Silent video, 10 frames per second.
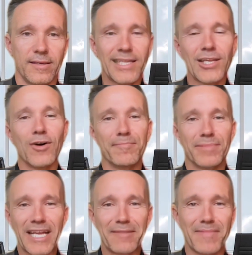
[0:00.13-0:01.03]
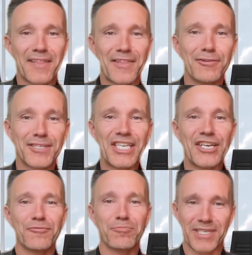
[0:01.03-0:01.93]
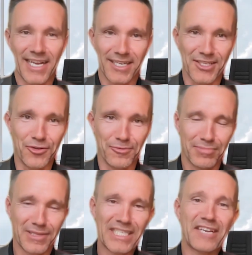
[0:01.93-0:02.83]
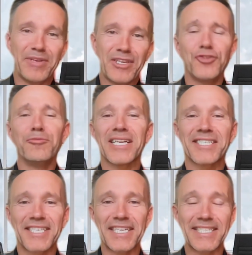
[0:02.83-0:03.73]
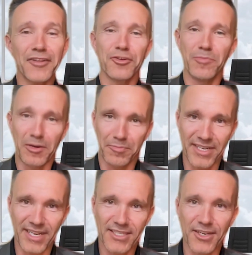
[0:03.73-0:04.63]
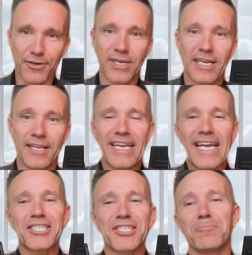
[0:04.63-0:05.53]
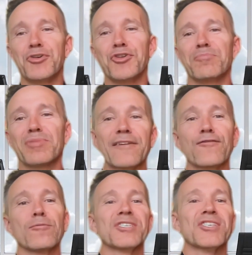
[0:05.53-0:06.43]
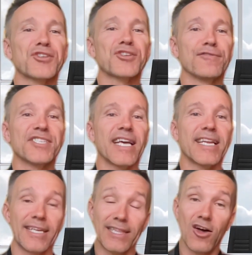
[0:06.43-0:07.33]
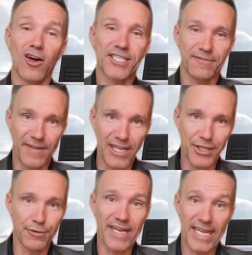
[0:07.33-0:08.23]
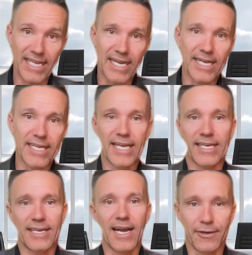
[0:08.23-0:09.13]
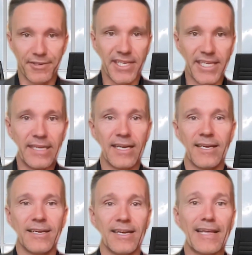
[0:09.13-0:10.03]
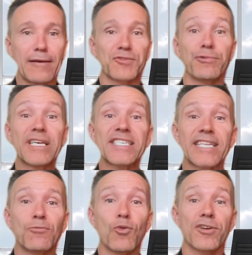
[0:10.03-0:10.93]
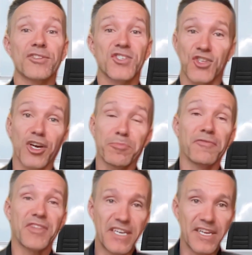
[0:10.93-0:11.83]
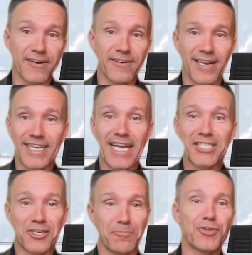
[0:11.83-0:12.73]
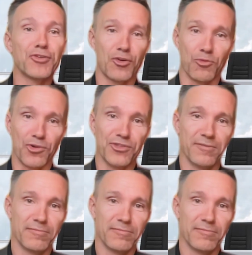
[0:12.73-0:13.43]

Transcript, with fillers: Hello, I'm Blaine Mathieu, CEO of Pratexo. Please give me two minutes to tell you about Pratexo, the edge computing platform is a service that unlocks the value of AI and IoT, and that was recently awarded Startup of the Year at Edge Computing World.